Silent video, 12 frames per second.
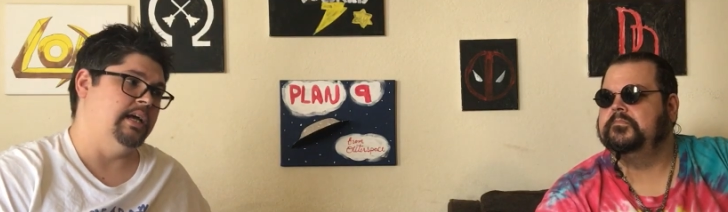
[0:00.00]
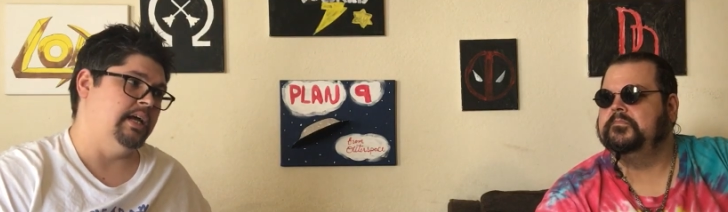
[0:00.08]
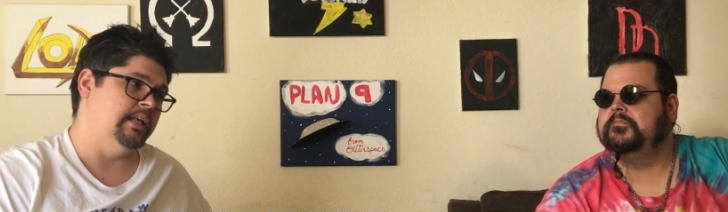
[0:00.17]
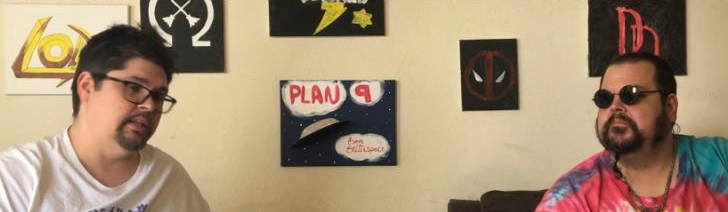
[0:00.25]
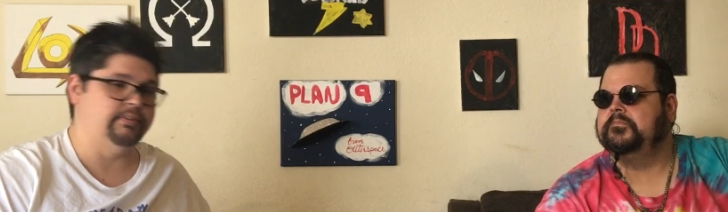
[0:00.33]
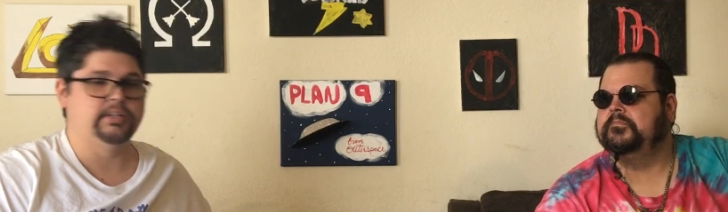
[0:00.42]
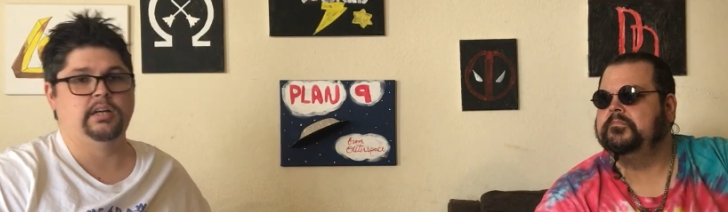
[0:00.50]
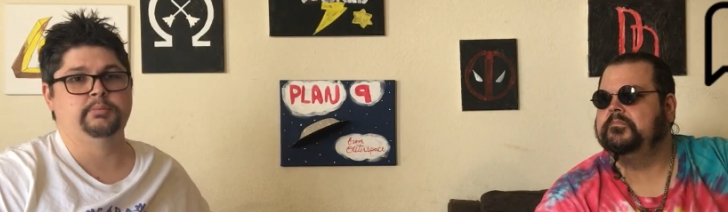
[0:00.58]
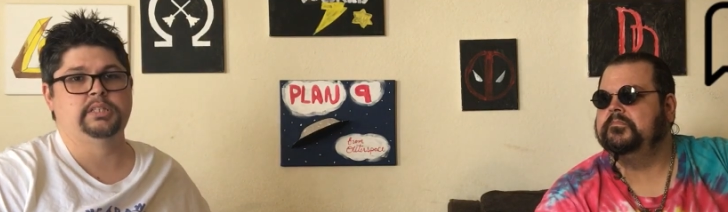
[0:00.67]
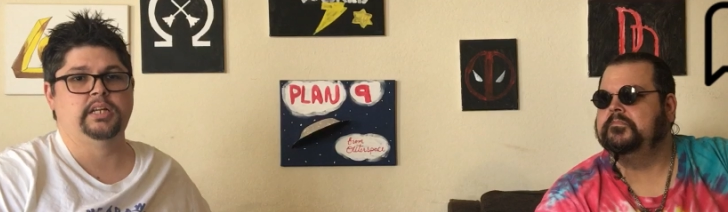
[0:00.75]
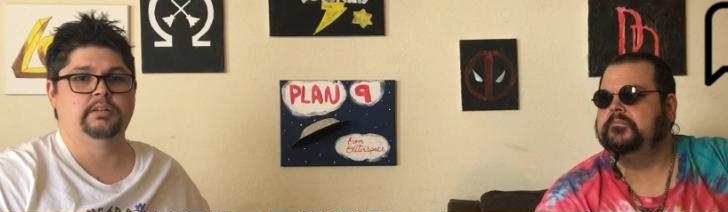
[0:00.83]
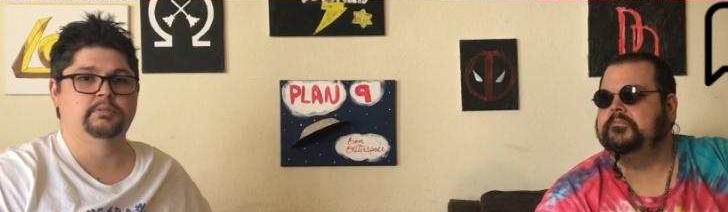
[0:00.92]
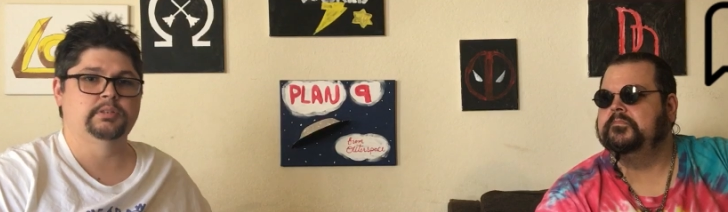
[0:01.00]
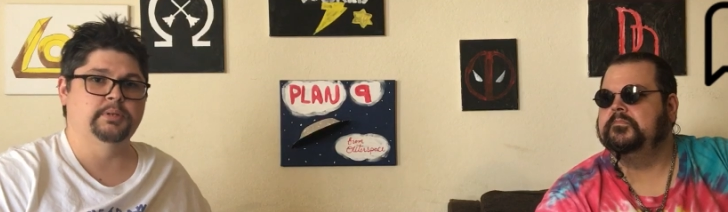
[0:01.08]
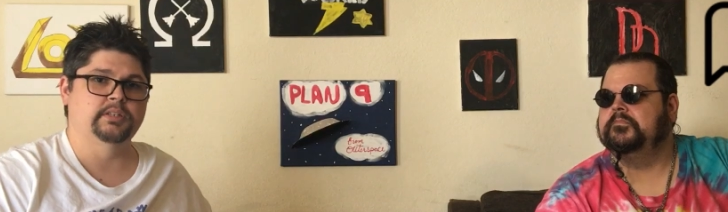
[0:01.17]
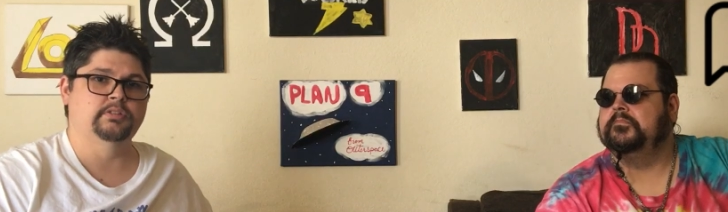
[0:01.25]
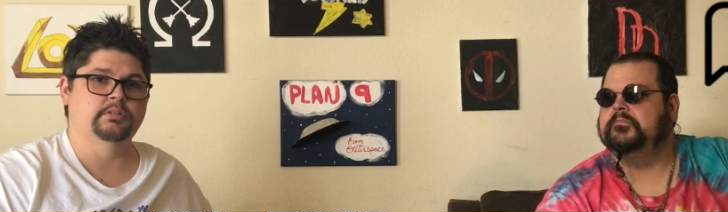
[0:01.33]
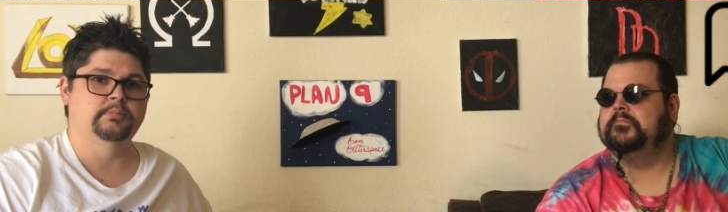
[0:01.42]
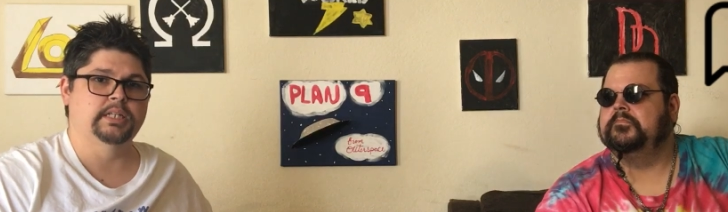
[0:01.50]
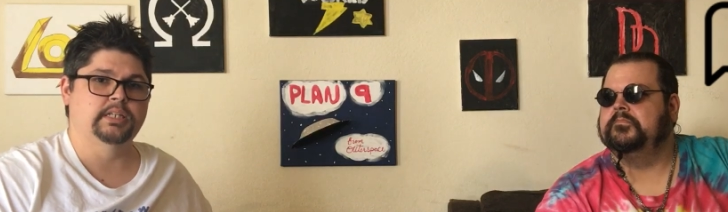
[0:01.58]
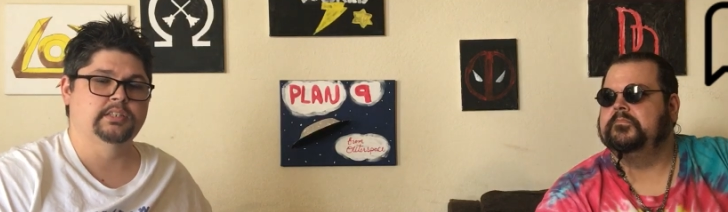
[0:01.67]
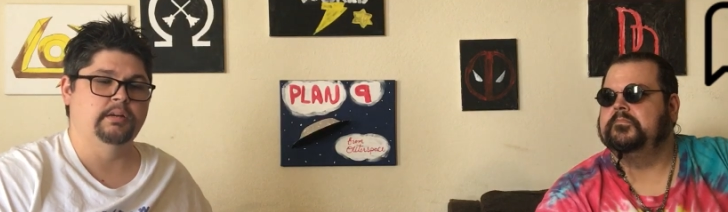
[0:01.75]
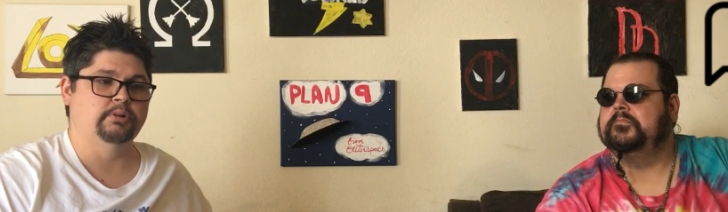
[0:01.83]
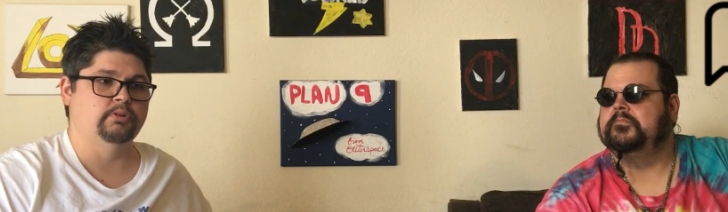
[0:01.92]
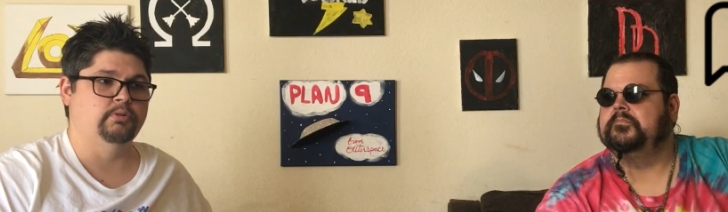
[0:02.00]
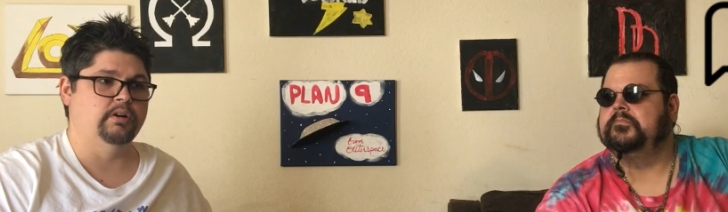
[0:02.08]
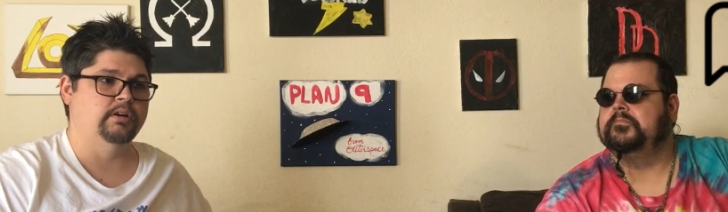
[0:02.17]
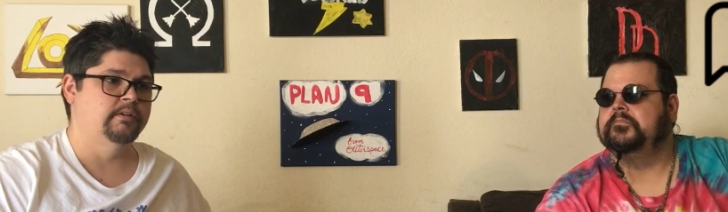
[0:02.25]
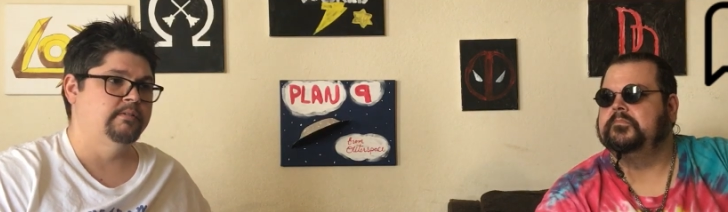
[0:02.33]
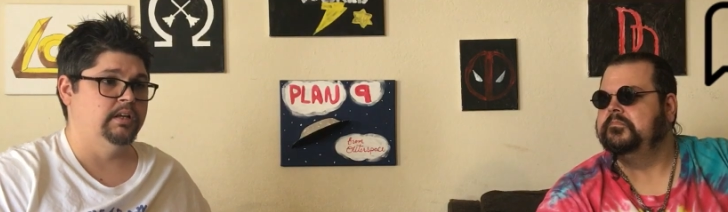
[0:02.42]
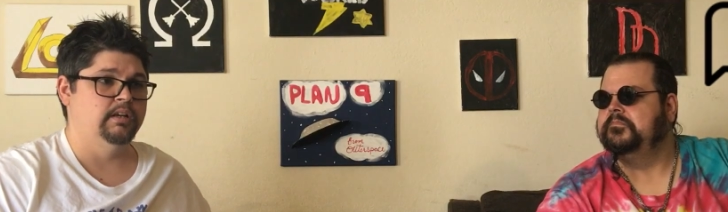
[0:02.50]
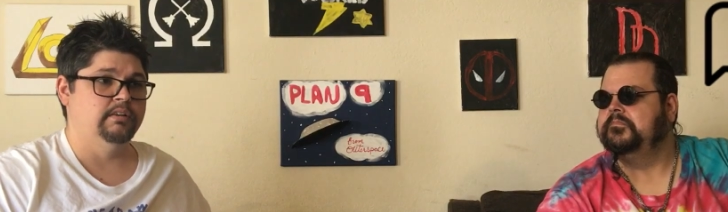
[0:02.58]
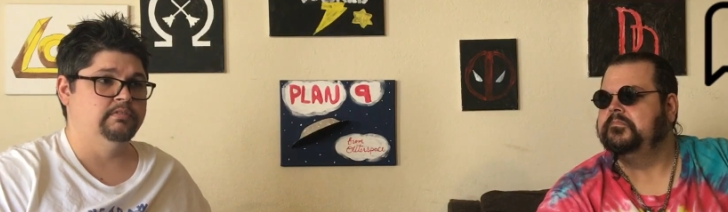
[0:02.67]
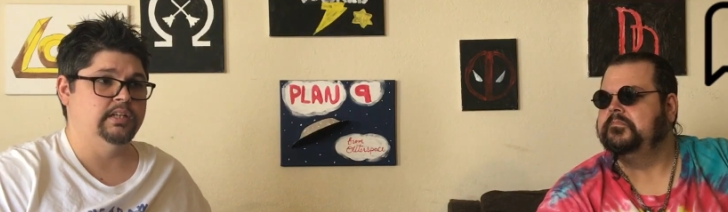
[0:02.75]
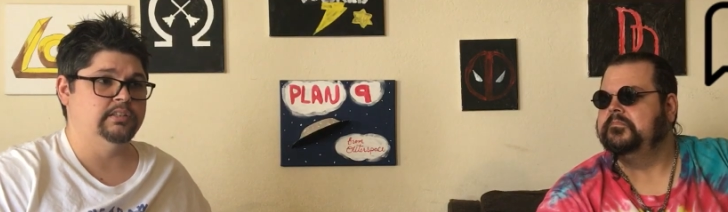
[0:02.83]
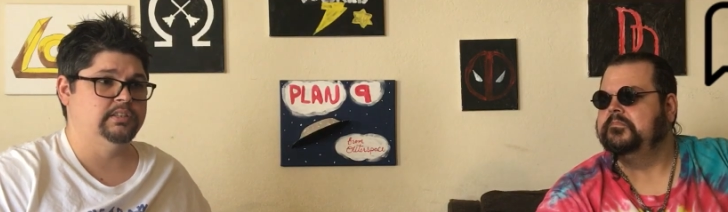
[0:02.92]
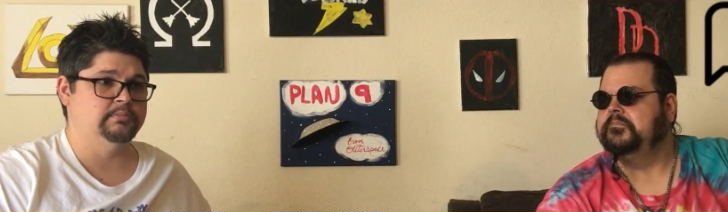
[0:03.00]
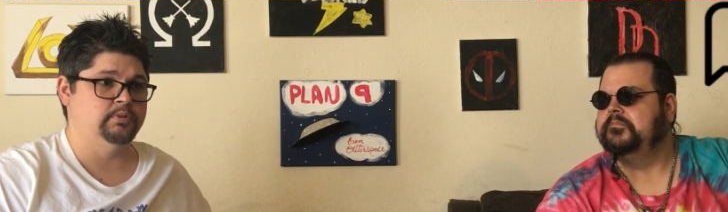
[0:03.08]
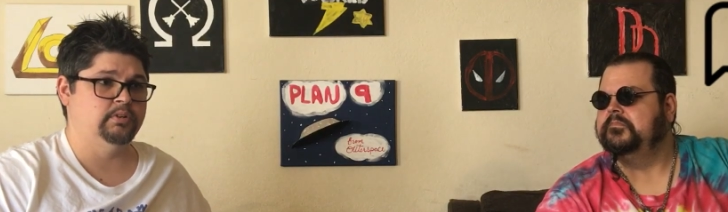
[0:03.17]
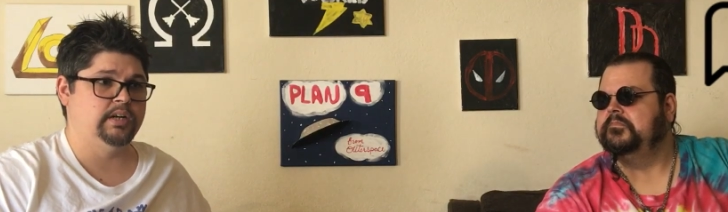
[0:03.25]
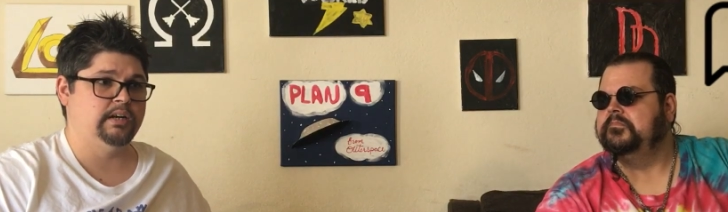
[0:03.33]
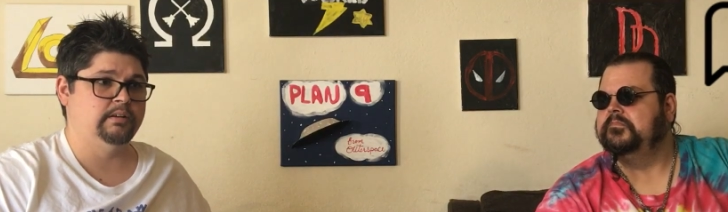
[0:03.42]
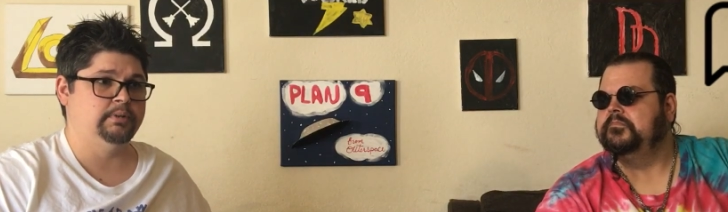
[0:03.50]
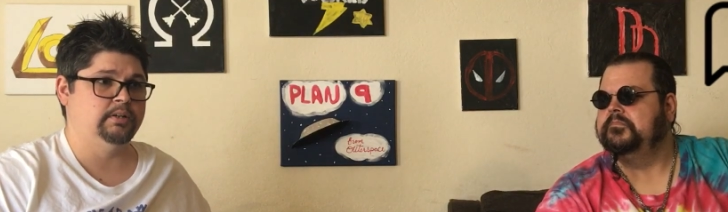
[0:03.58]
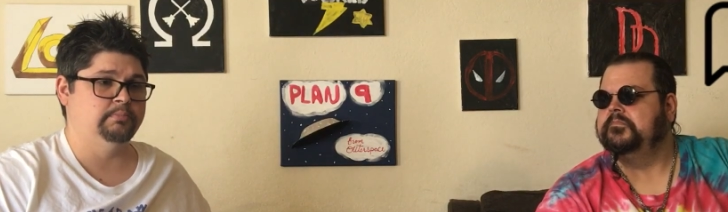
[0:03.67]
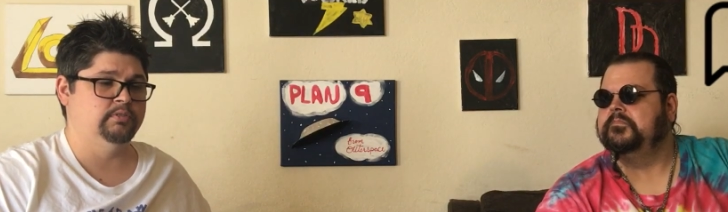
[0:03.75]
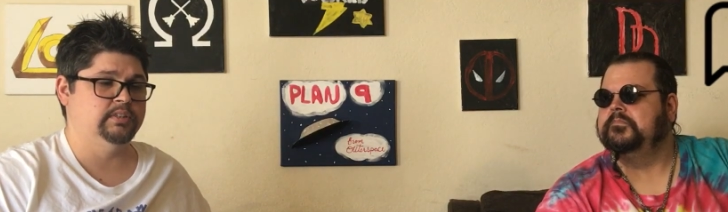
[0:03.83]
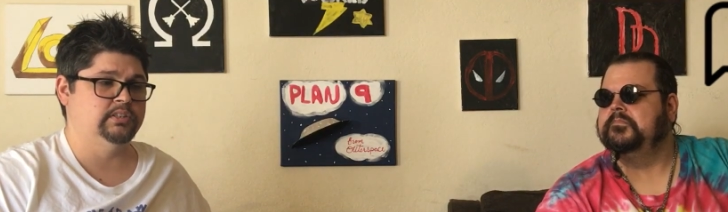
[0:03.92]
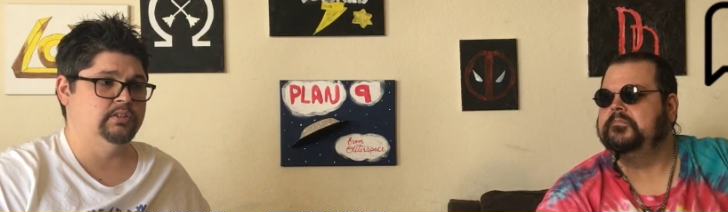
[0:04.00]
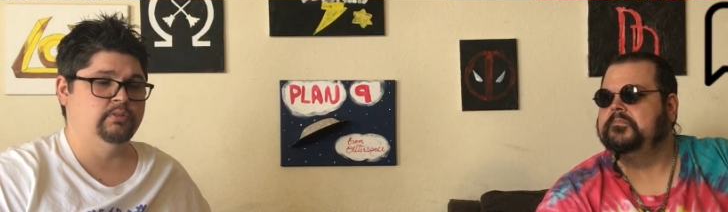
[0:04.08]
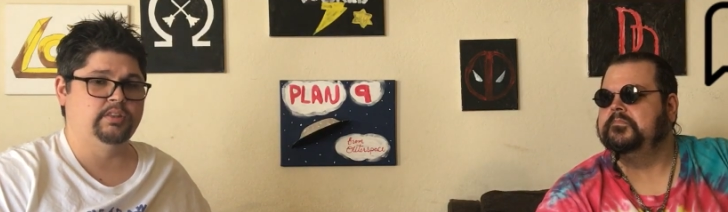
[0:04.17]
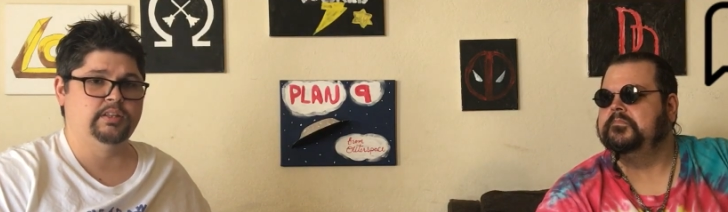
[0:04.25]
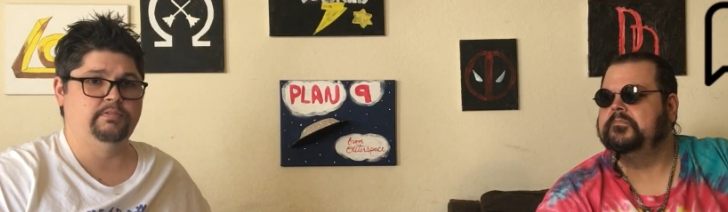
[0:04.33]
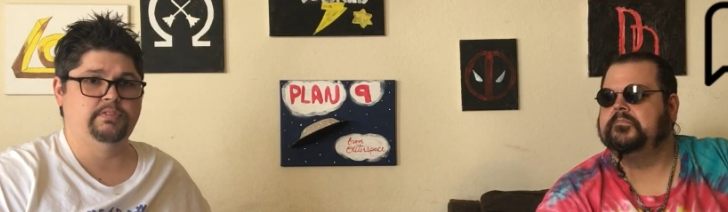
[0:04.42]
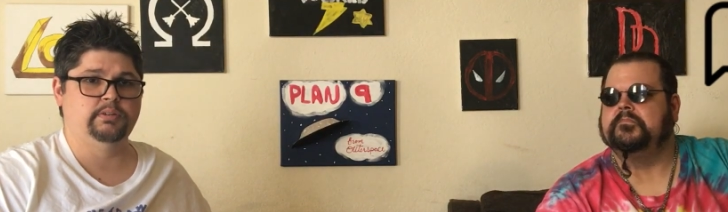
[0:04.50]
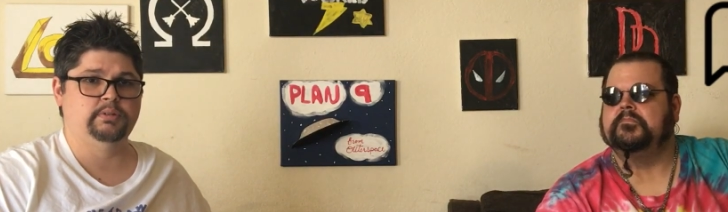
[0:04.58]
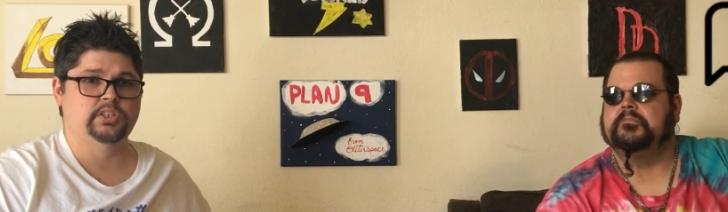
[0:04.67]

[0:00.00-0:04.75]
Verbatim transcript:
Speaker 1: And leave a comment that I can respond to on my X Comic Corner. Tell us some more how many movies you th- feel we